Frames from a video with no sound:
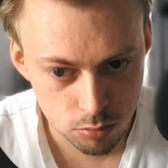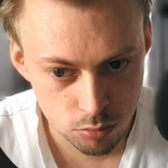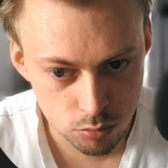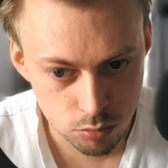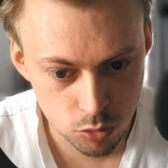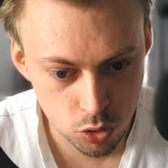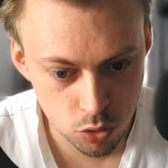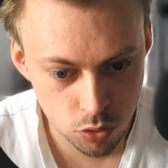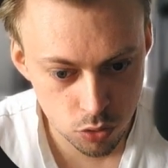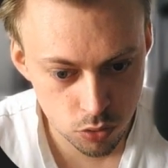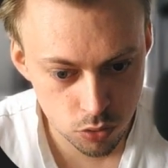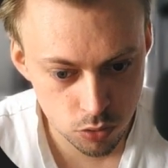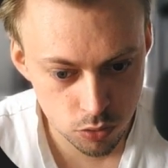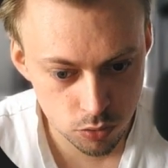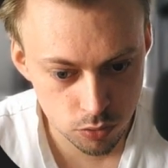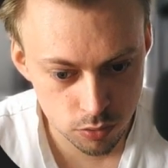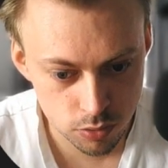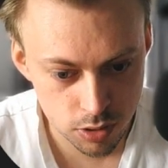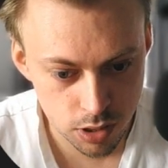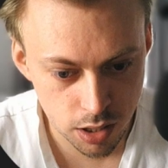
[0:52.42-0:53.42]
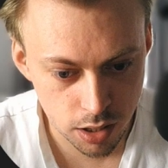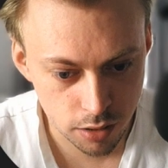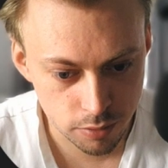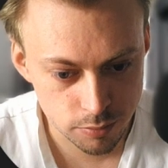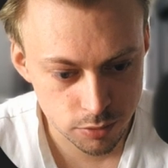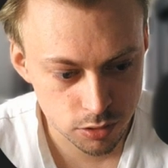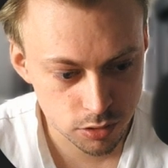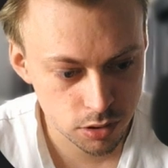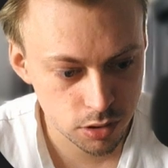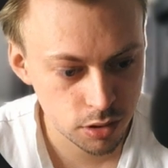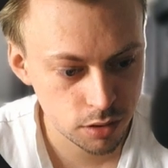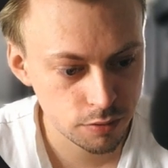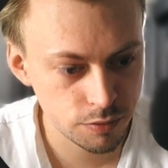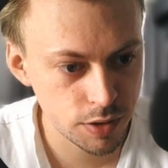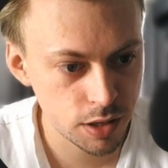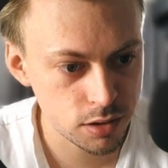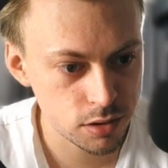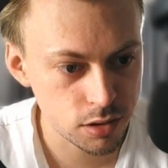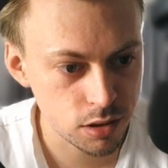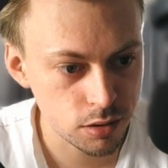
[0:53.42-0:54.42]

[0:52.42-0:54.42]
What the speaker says: Move. Yeah, you can see it fades